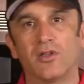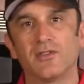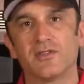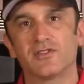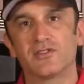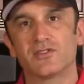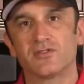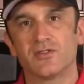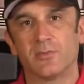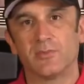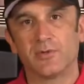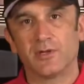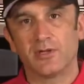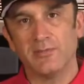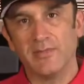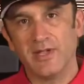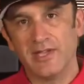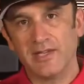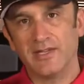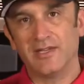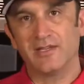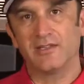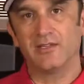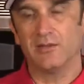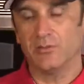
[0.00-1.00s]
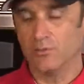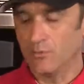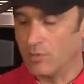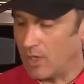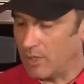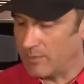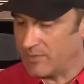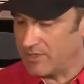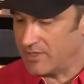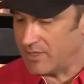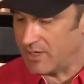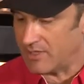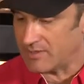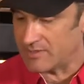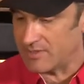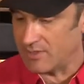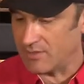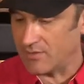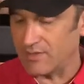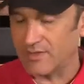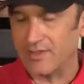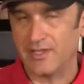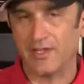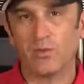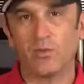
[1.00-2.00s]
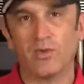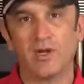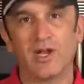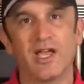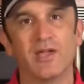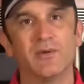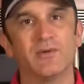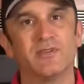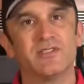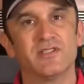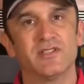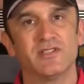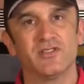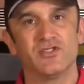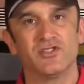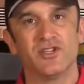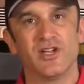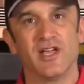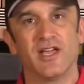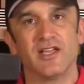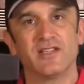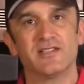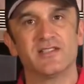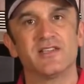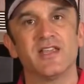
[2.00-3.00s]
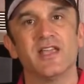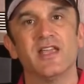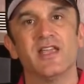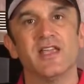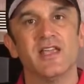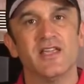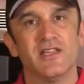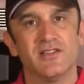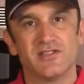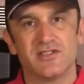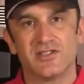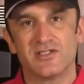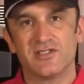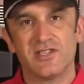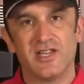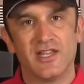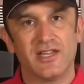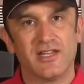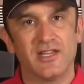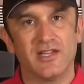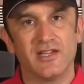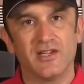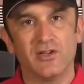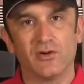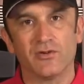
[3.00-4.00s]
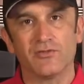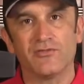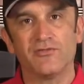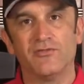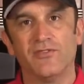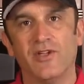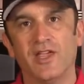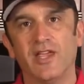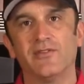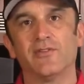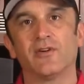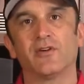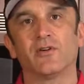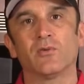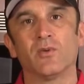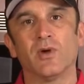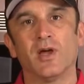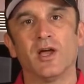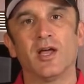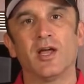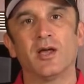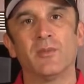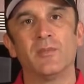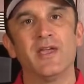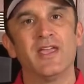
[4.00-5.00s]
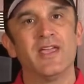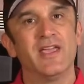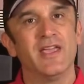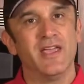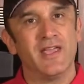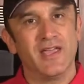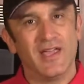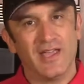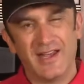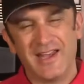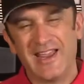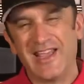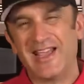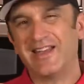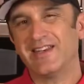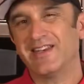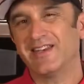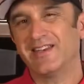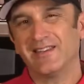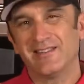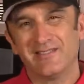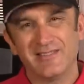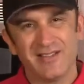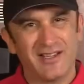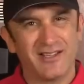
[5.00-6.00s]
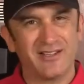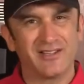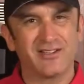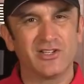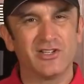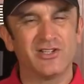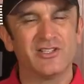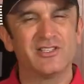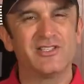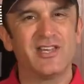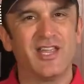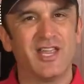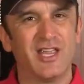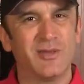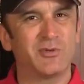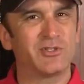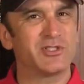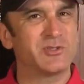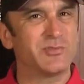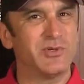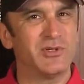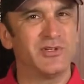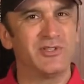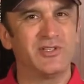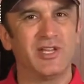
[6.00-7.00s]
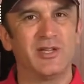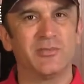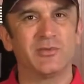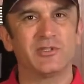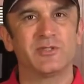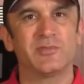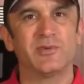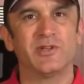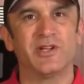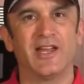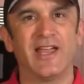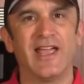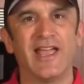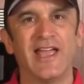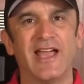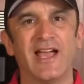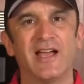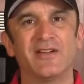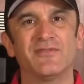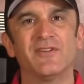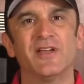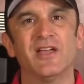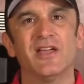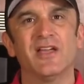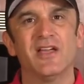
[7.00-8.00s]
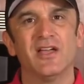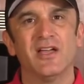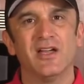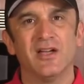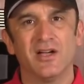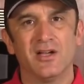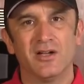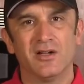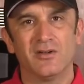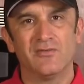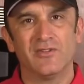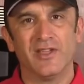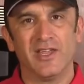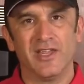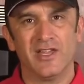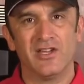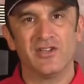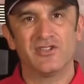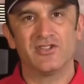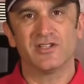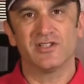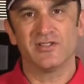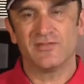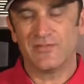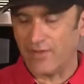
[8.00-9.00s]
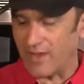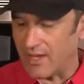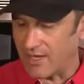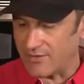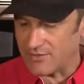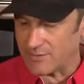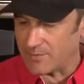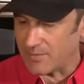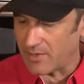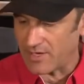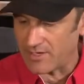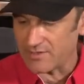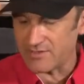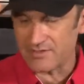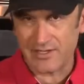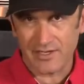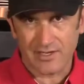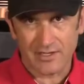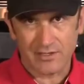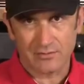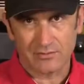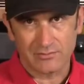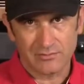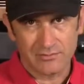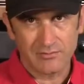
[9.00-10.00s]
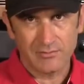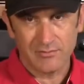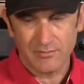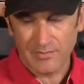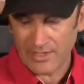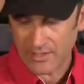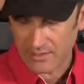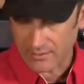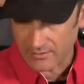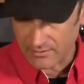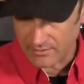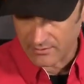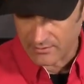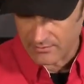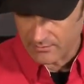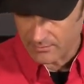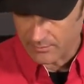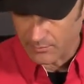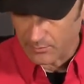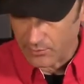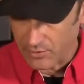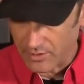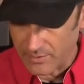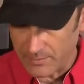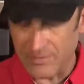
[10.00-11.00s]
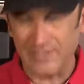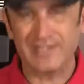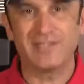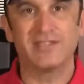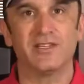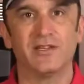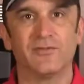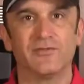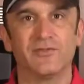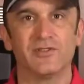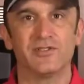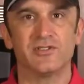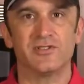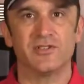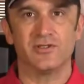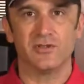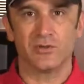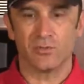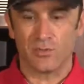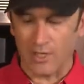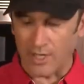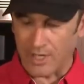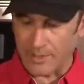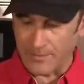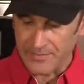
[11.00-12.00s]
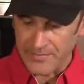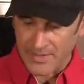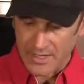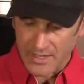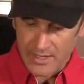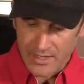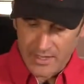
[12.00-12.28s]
all this trouble of making the umami dust and everything, what I would suggest is just taking your favorite rub and adding a good tablespoon and a half of Asian 5-spice. That'll make a pretty big difference in your rub.